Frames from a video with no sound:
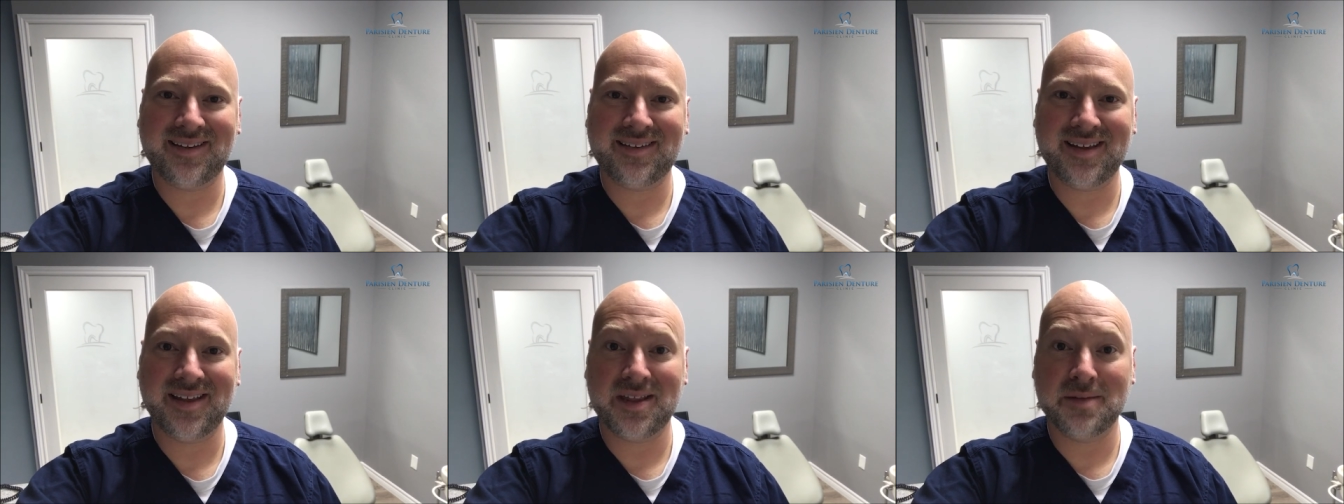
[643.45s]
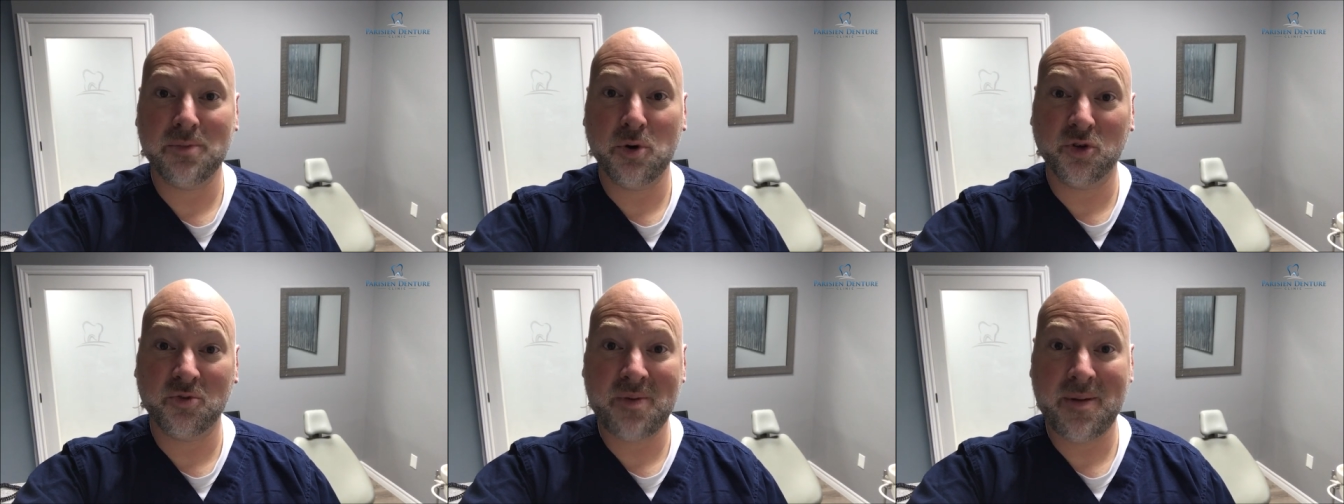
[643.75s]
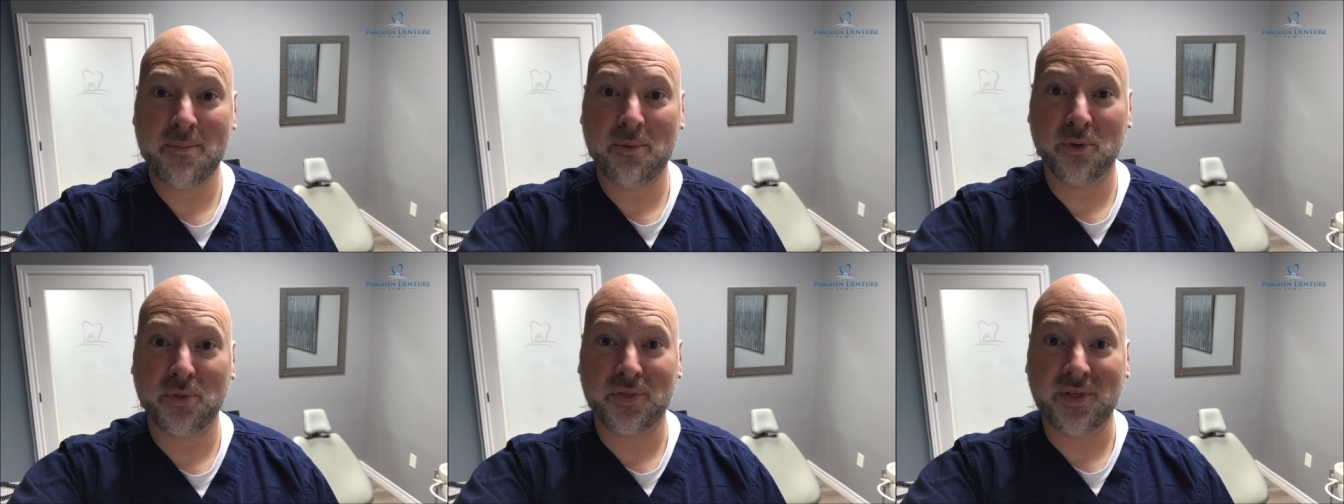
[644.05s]
said that most
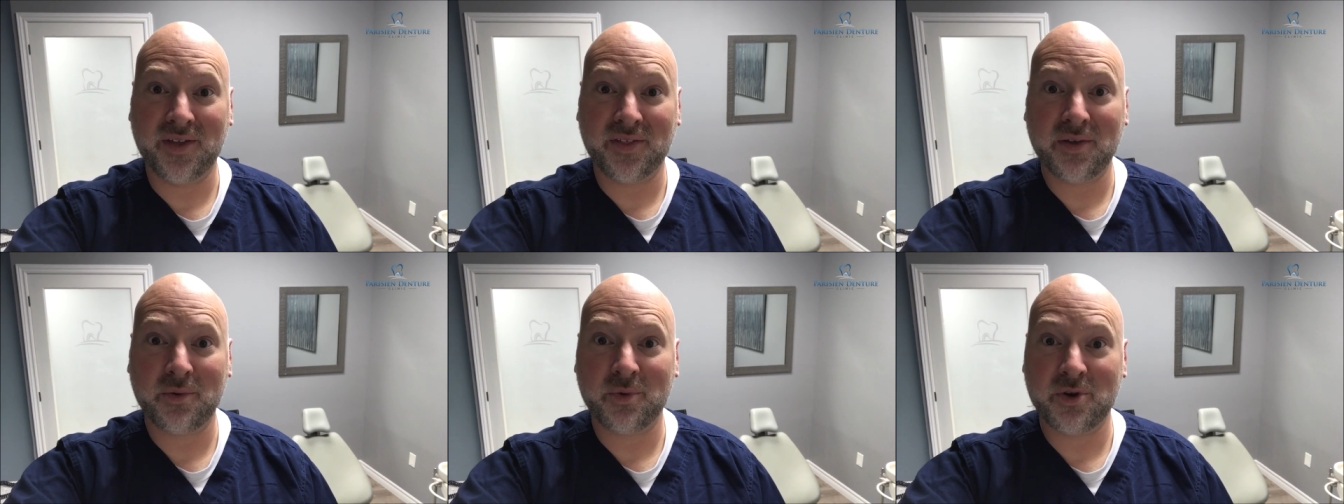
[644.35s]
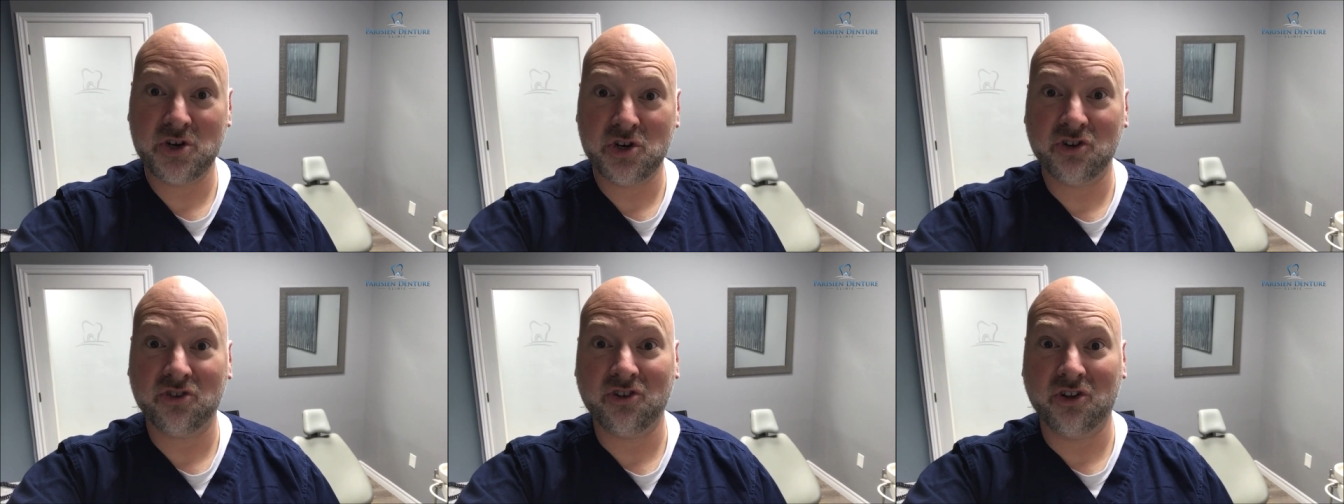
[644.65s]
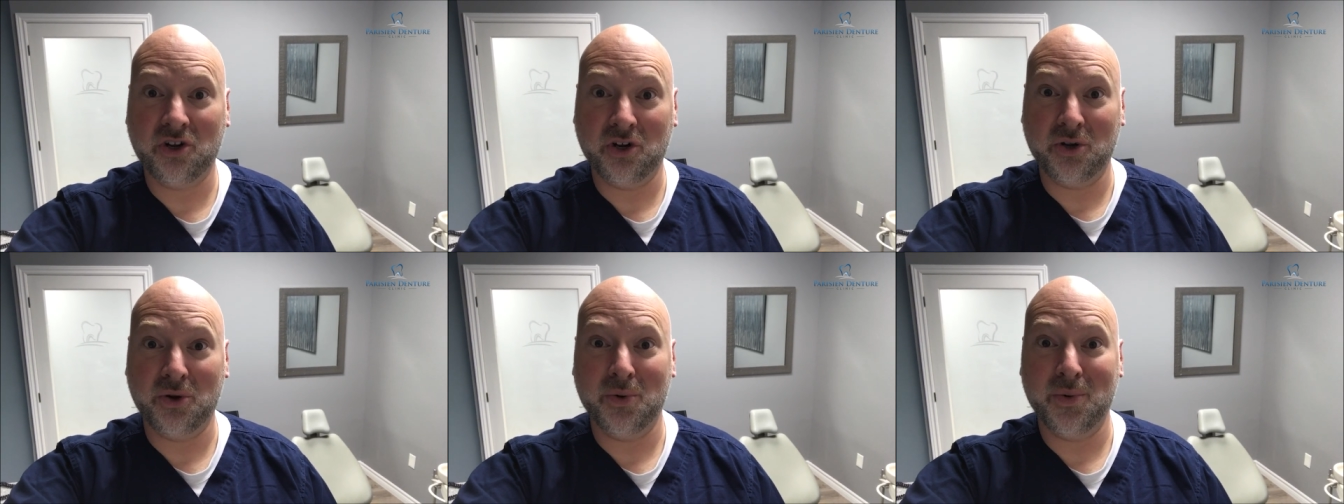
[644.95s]
people think that we just
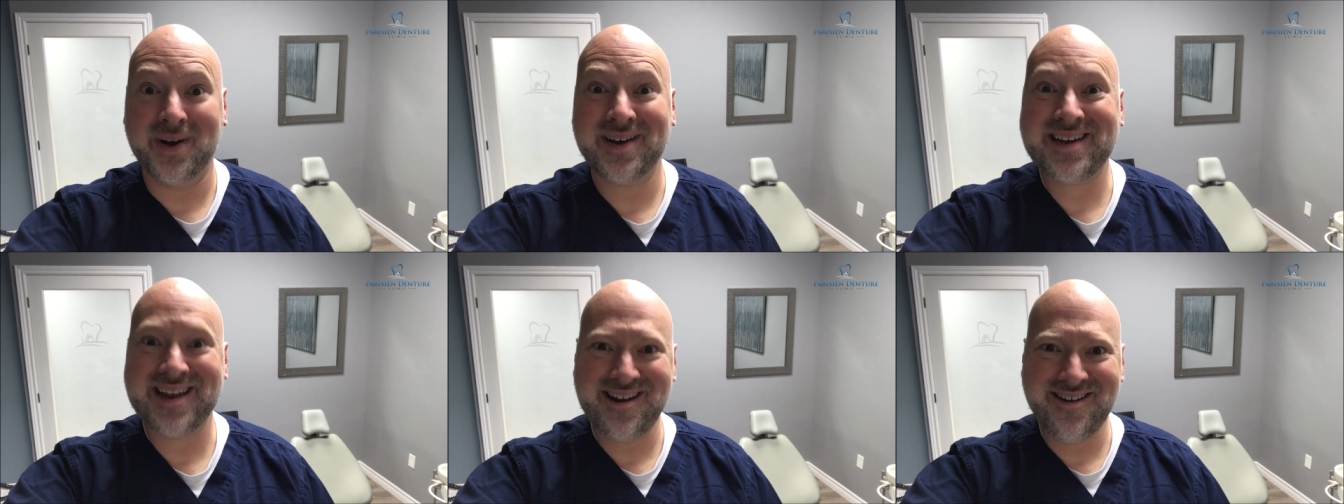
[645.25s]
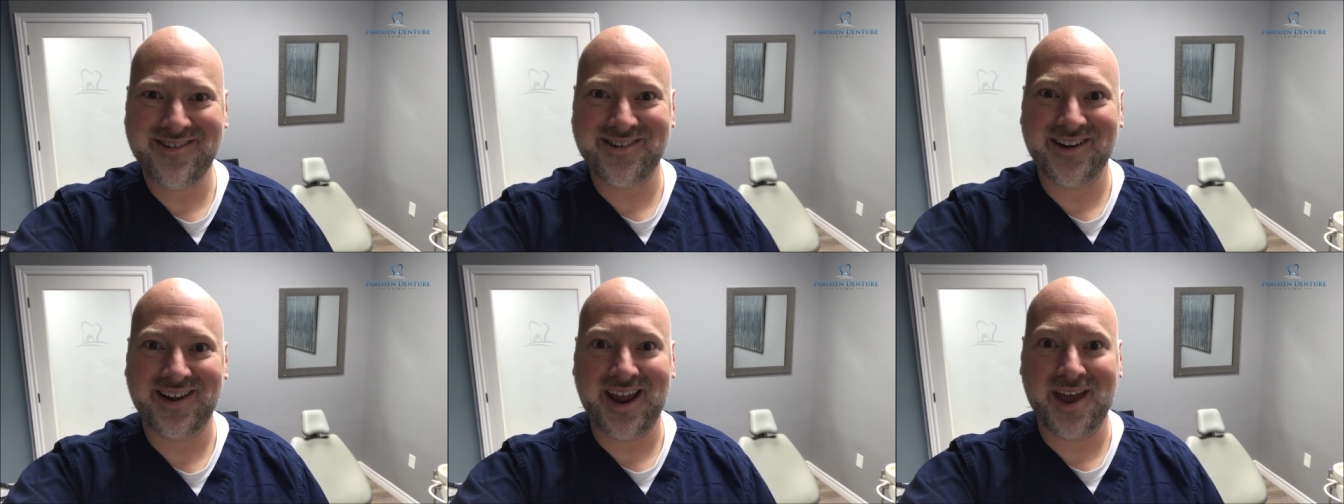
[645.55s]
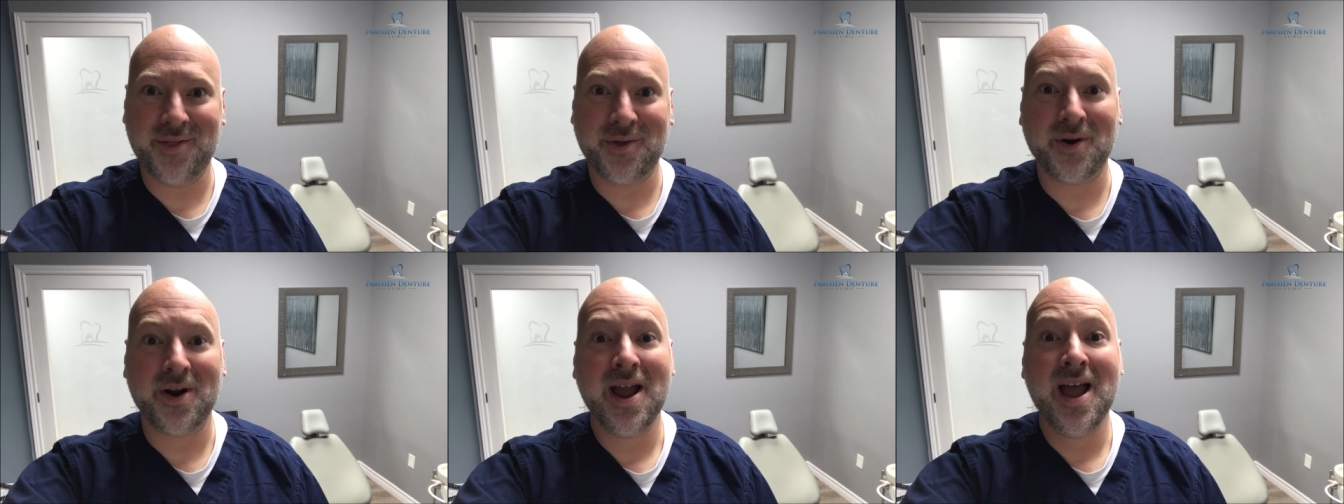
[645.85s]
glue a denture
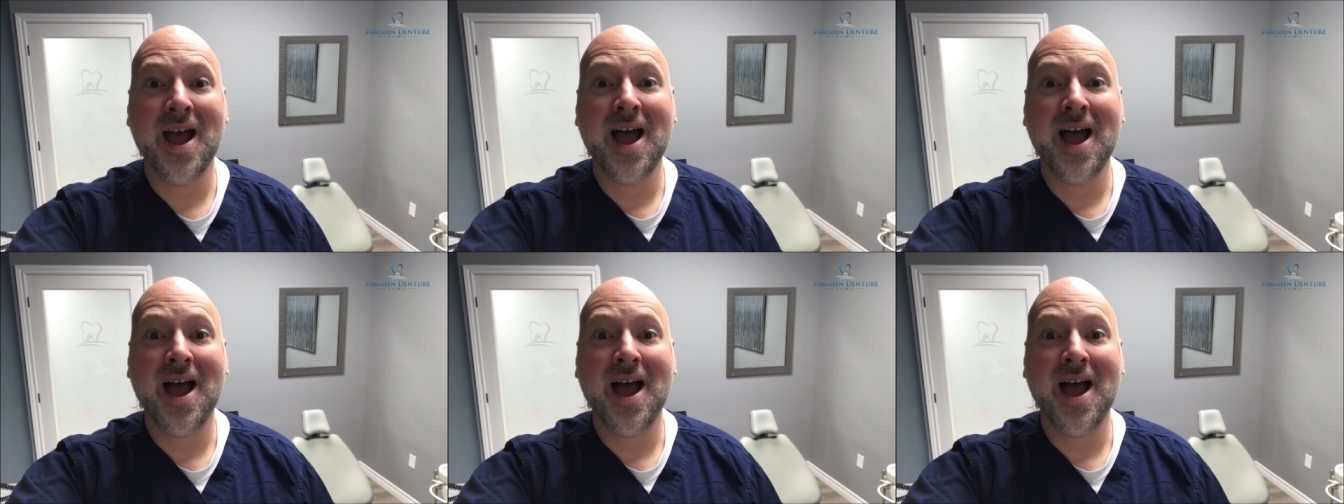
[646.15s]
together,